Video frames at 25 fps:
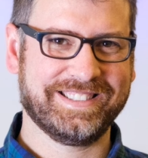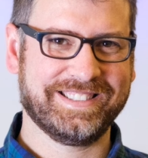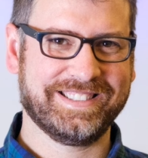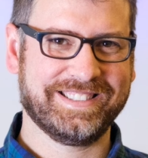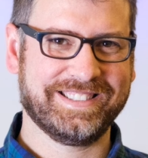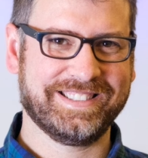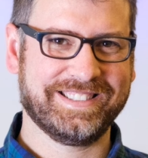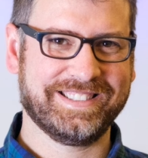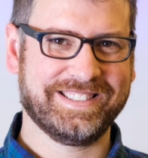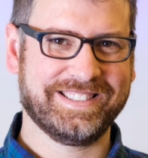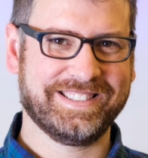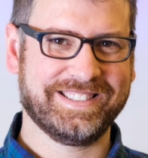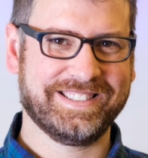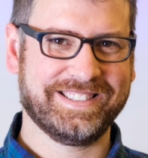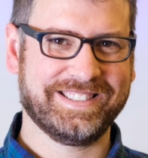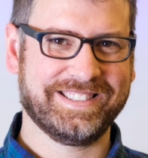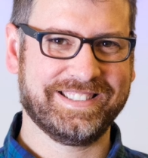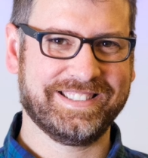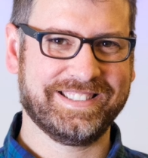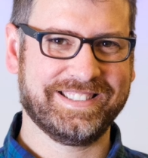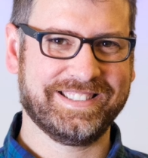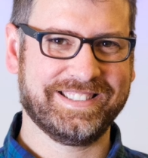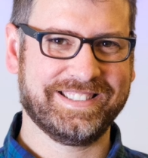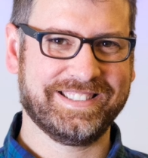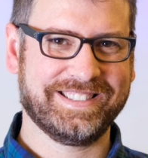
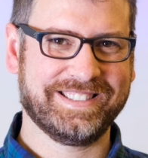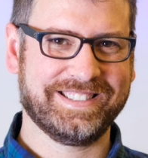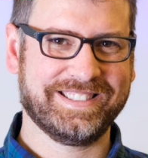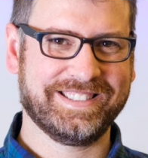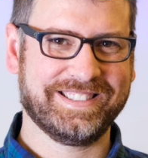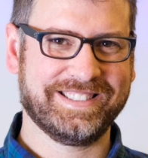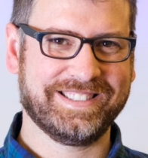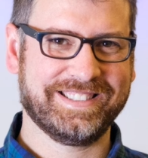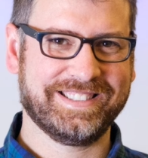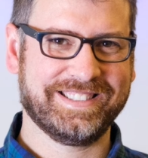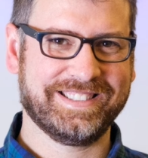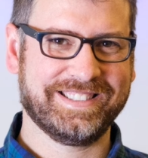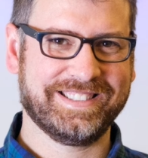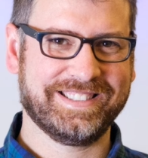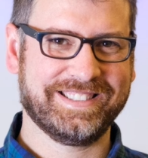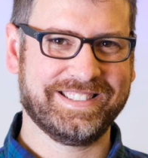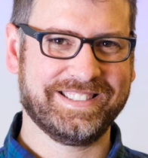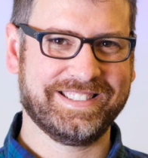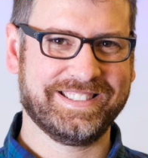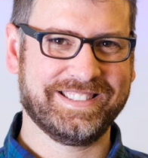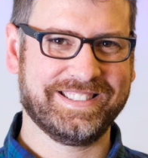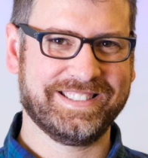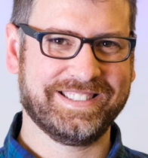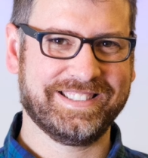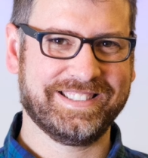
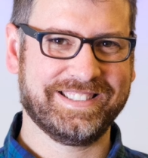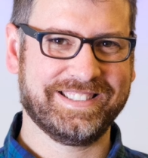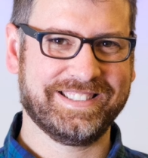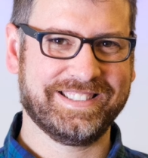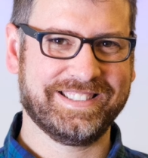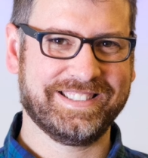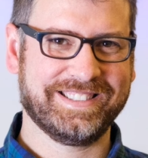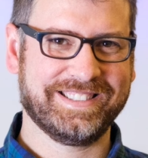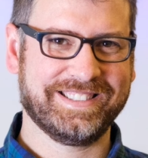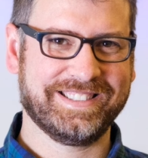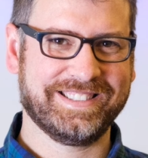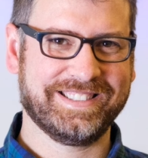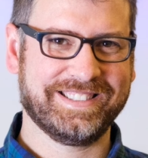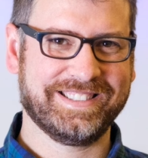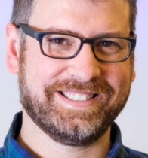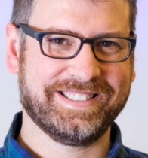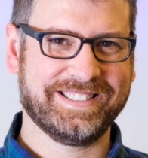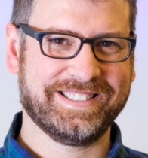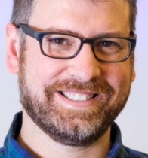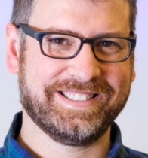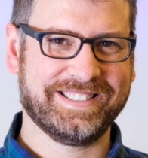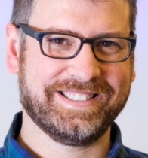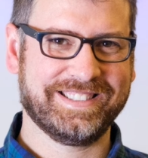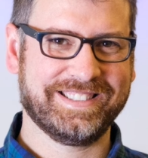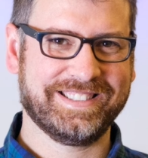
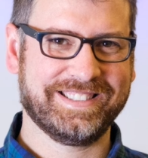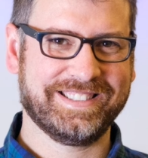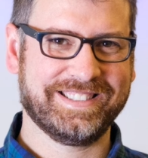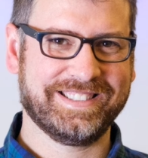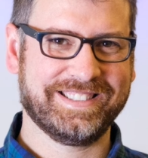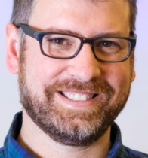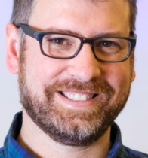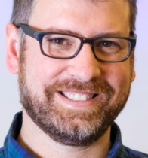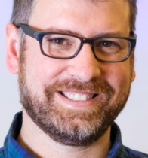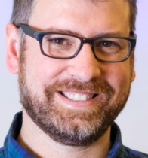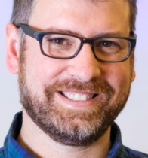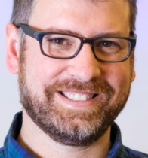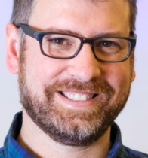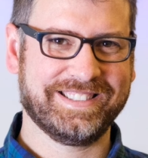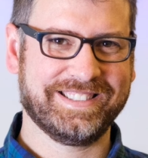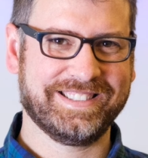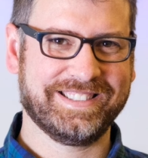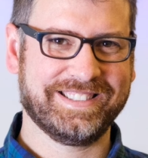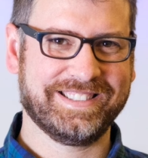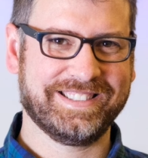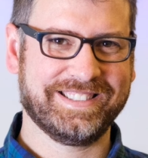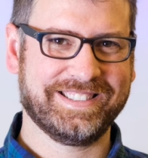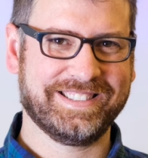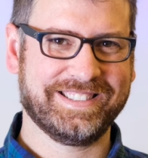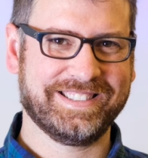
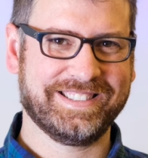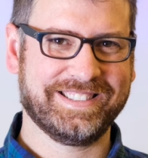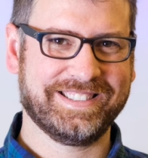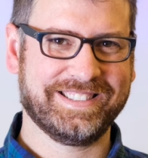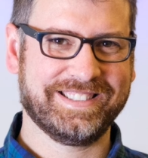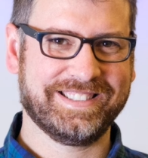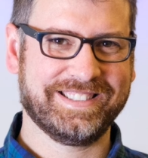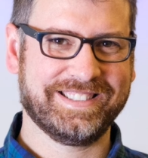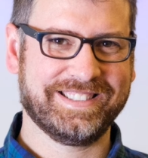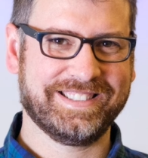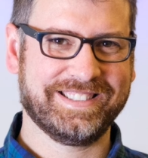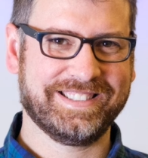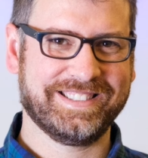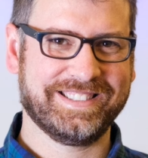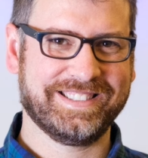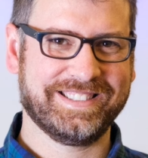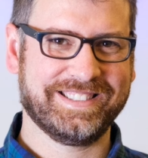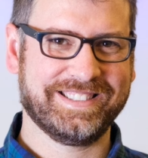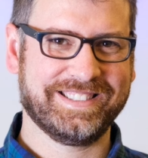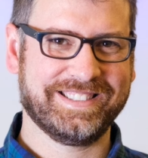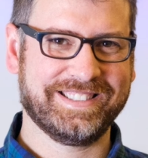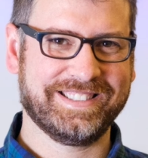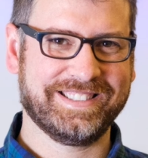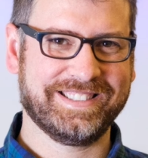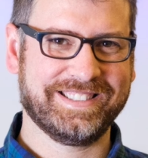
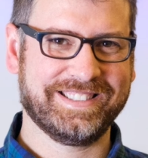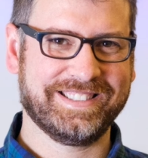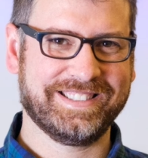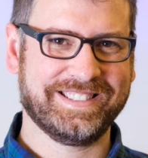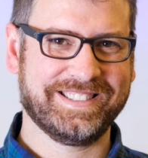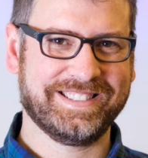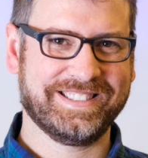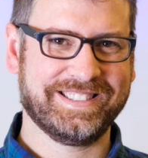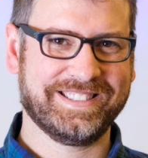This is a still picture; no speech is visible.